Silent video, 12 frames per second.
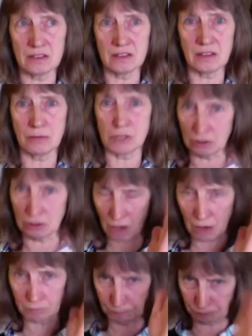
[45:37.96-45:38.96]
there was a,
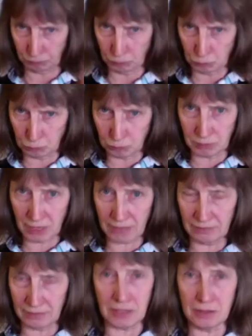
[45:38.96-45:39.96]
a
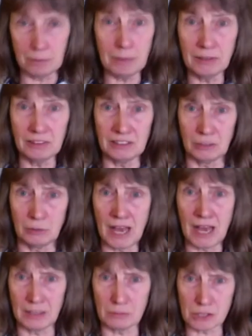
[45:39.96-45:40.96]
in in the building that we
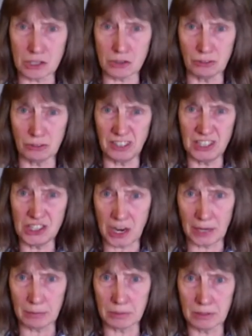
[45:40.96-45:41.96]
had, it was a sort of E
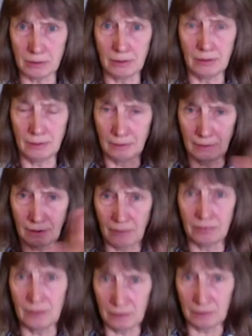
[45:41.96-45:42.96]
shaped,
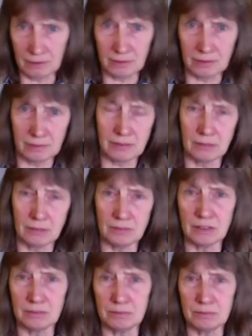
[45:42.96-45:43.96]
and the, the
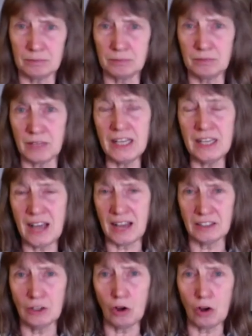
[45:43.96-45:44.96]
the E had
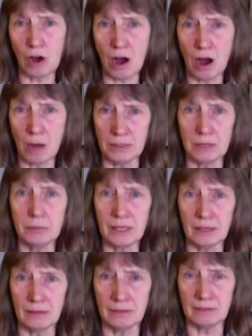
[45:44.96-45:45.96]
a long arm in the
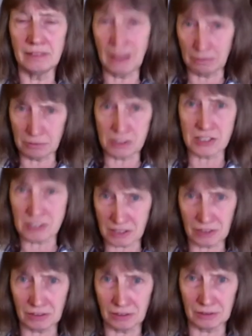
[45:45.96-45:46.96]
middle, and that was
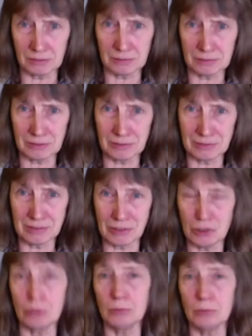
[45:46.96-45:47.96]
the the
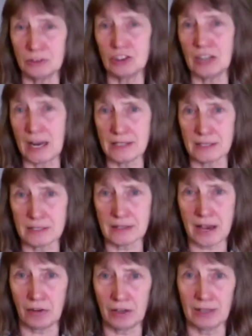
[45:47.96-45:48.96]
human genetics
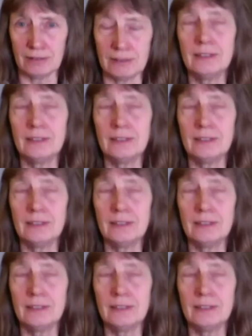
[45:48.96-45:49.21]
area,